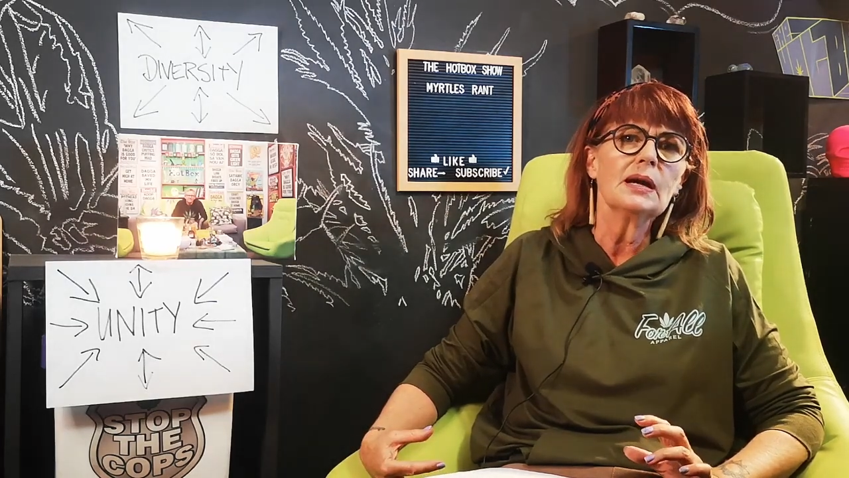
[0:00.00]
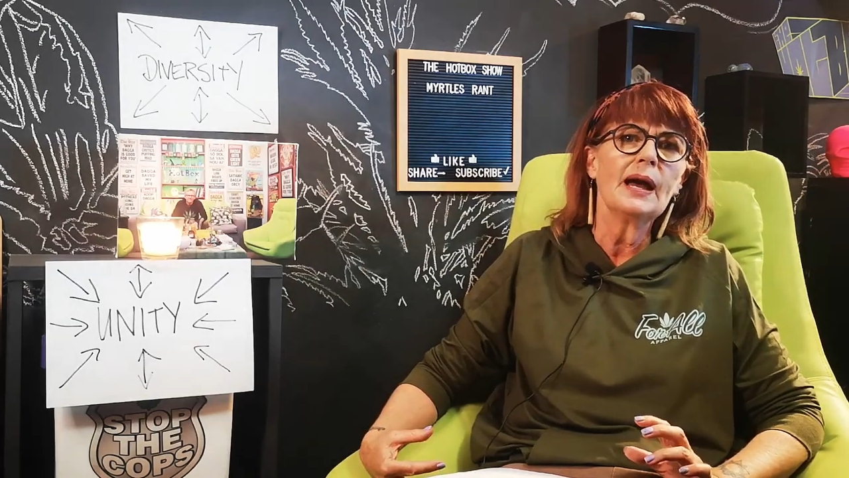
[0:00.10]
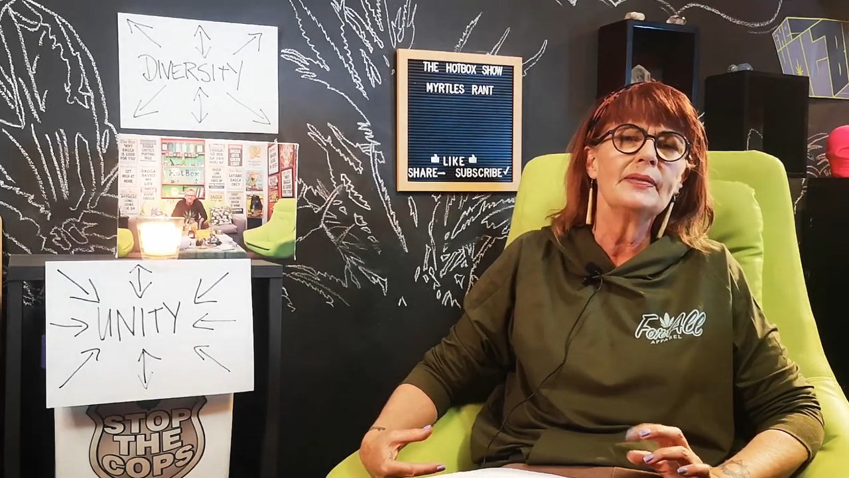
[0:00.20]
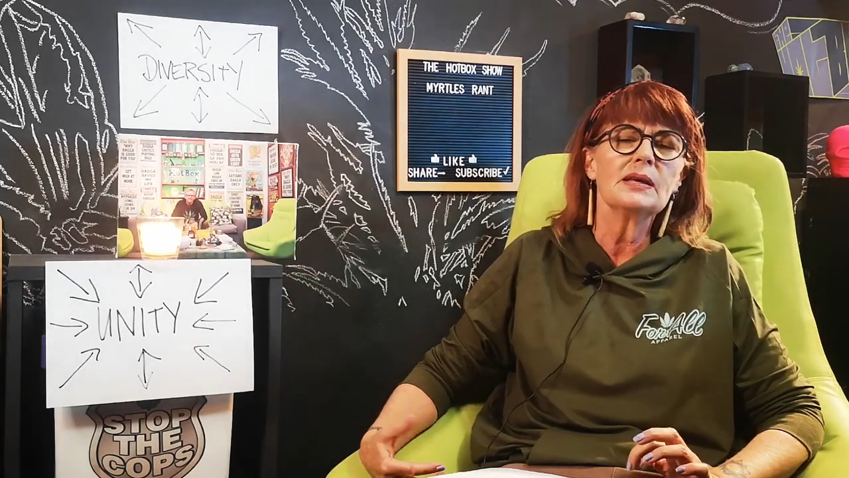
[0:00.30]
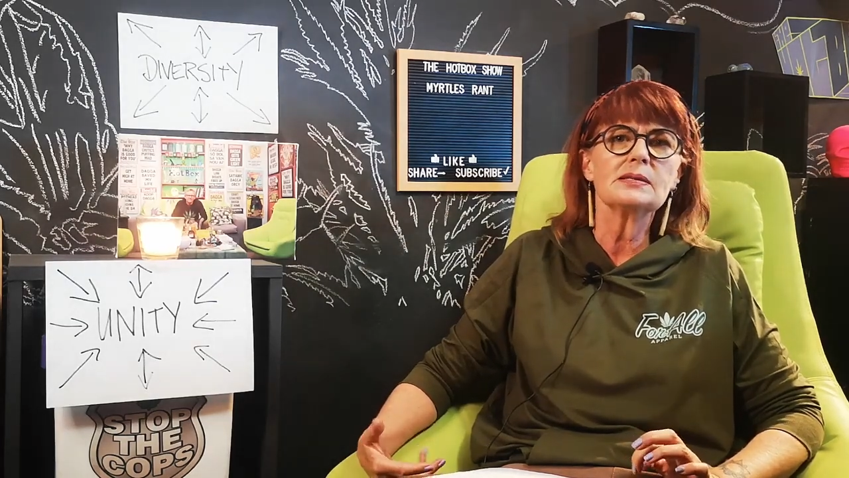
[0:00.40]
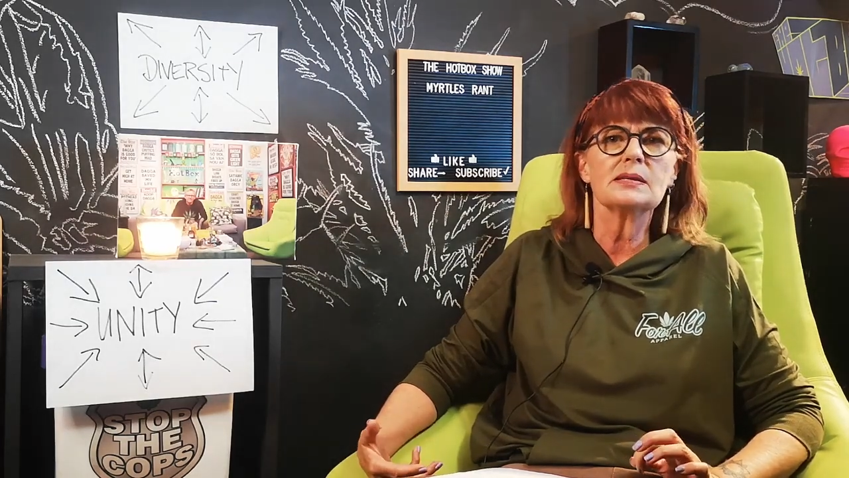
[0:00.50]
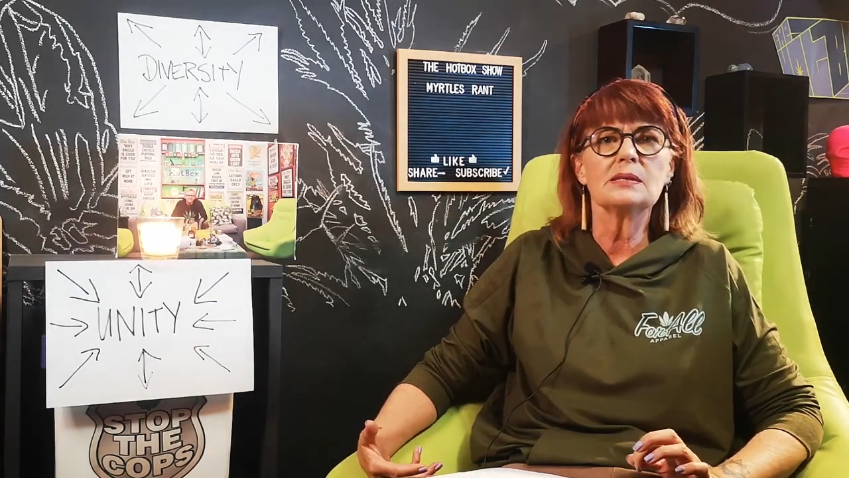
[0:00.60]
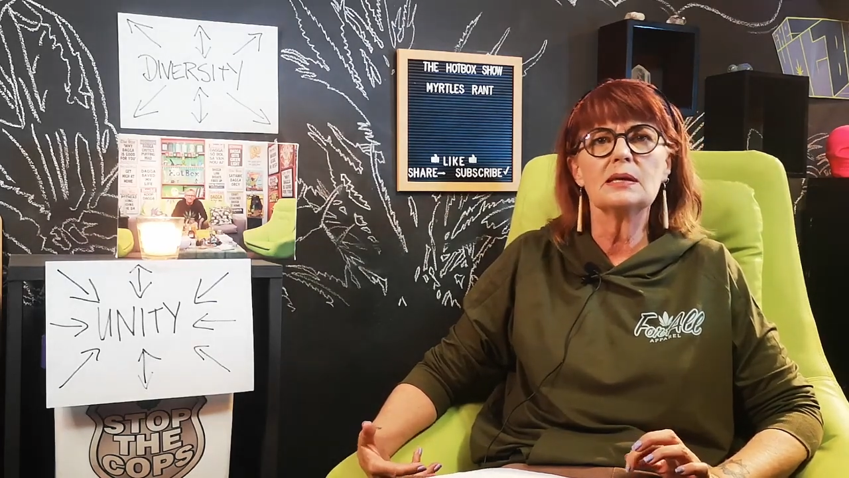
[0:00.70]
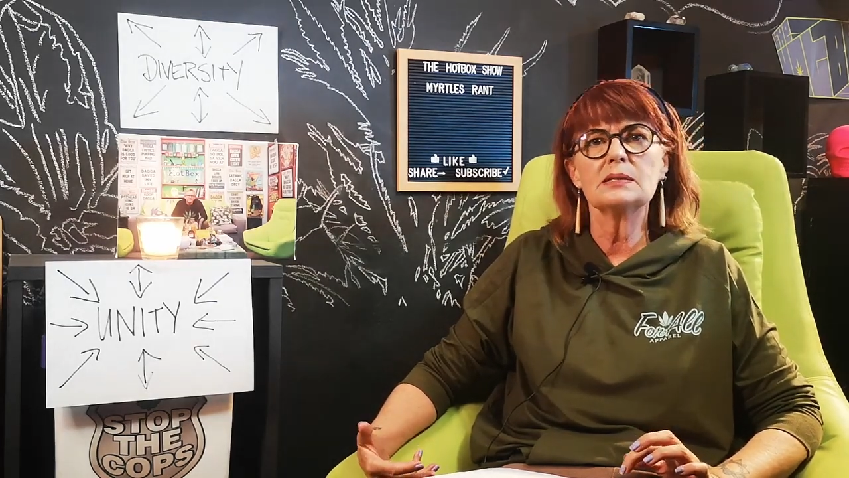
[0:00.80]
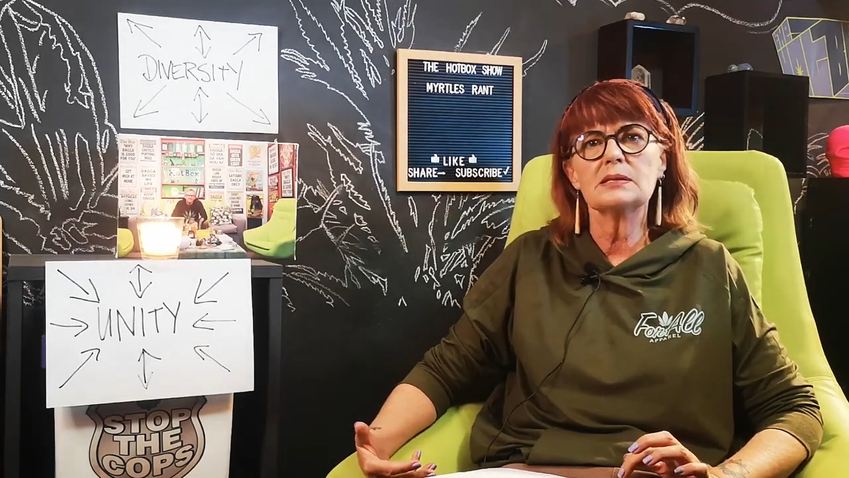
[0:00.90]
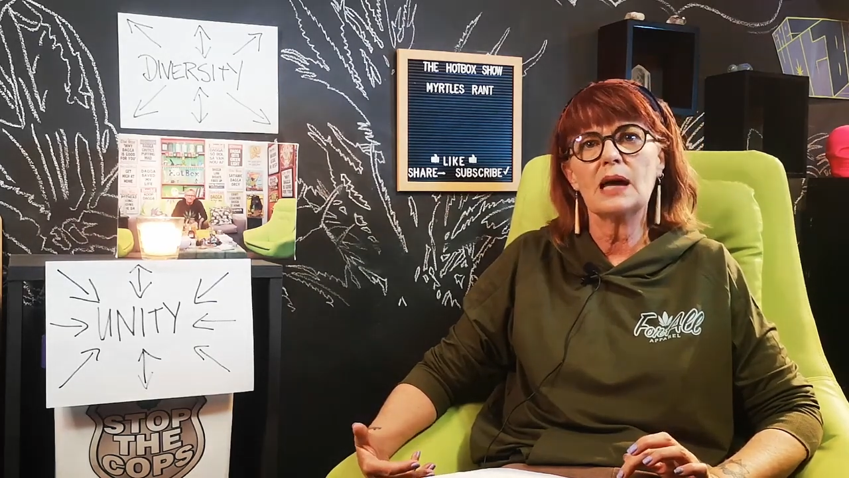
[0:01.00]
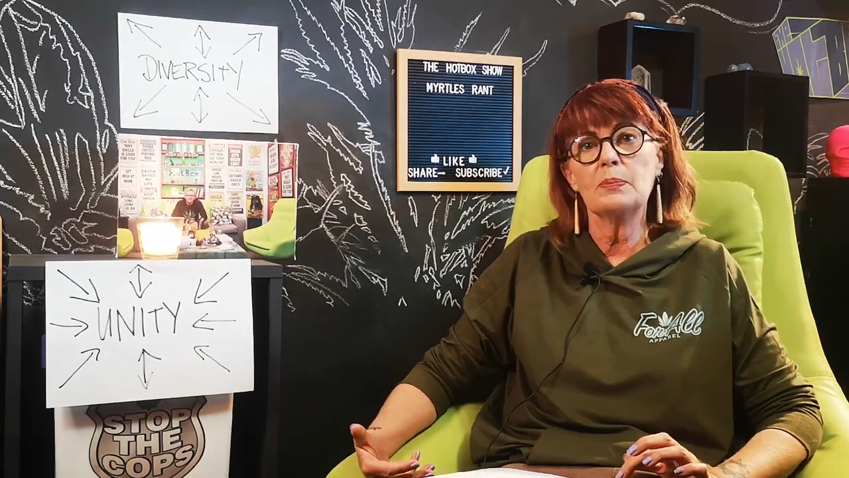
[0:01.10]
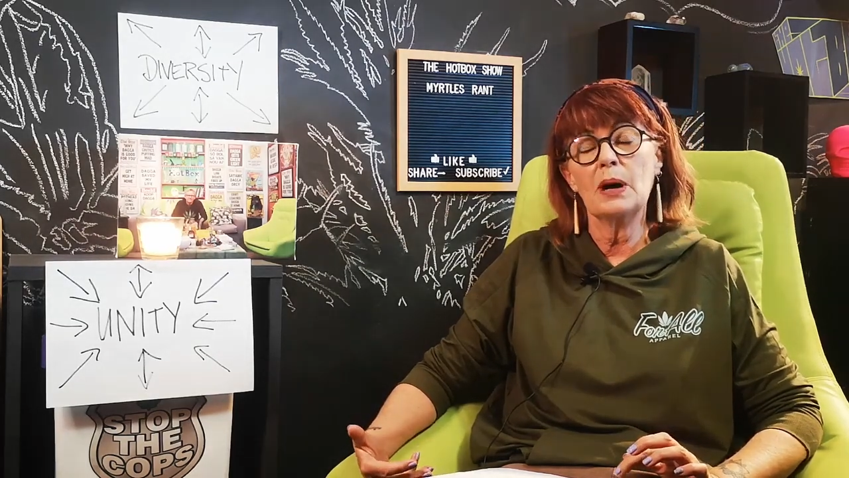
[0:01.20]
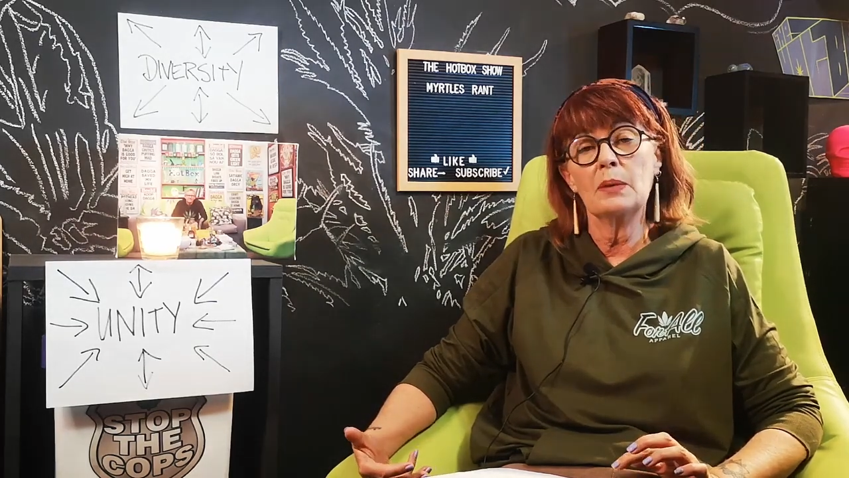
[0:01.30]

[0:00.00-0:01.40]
and there's this thing that's come